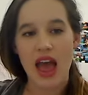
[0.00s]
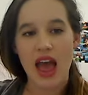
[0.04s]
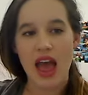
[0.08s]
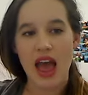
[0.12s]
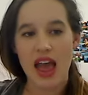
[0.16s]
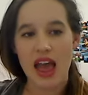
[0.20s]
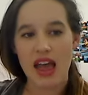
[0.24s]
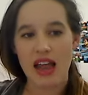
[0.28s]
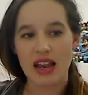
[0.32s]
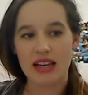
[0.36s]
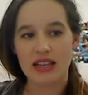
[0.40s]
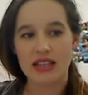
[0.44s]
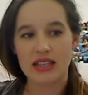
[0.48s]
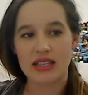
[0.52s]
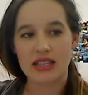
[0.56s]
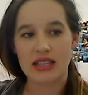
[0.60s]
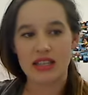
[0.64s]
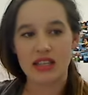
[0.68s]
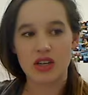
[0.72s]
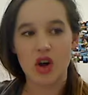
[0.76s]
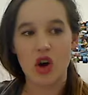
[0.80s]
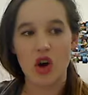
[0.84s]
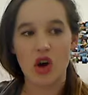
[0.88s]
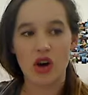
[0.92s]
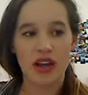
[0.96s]
and
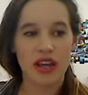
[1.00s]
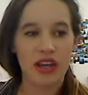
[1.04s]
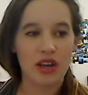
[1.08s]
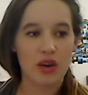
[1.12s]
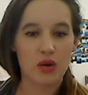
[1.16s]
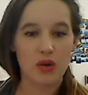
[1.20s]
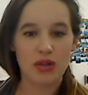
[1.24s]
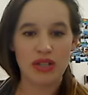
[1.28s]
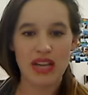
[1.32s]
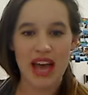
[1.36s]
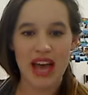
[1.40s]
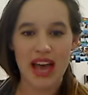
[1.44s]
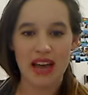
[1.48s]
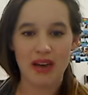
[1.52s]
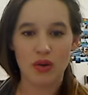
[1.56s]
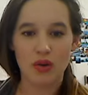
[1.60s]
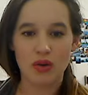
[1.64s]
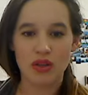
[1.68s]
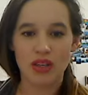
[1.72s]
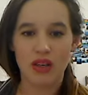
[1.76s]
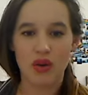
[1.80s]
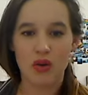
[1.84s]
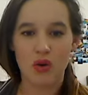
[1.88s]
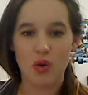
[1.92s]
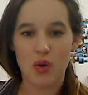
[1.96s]
not get all
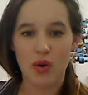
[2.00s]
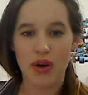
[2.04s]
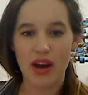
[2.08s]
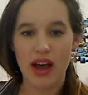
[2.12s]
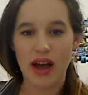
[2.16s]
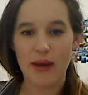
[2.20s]
tangled and caught